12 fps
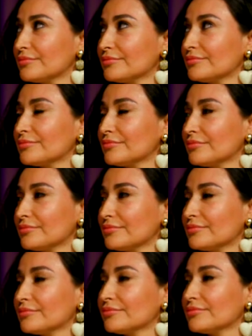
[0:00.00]

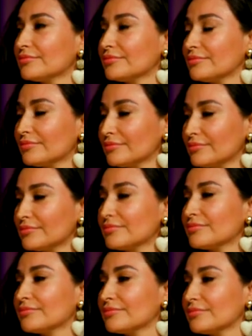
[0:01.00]

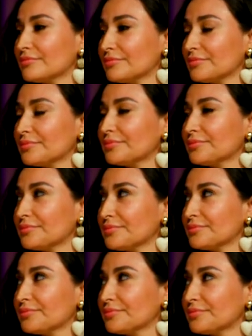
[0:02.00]

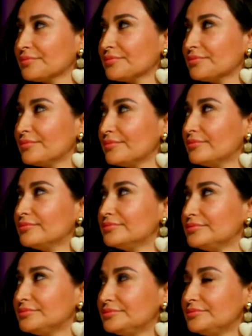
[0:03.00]

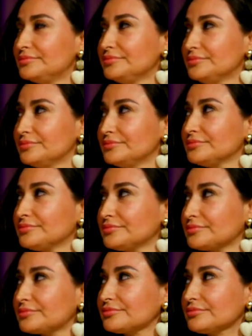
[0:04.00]

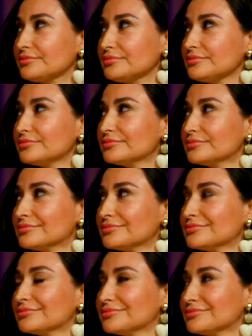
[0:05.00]

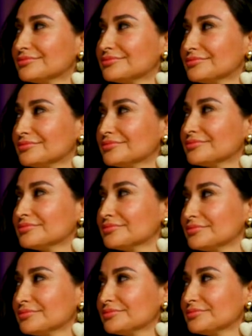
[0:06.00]

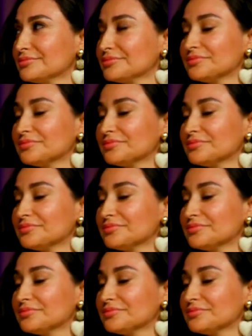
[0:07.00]
This person isn't speaking.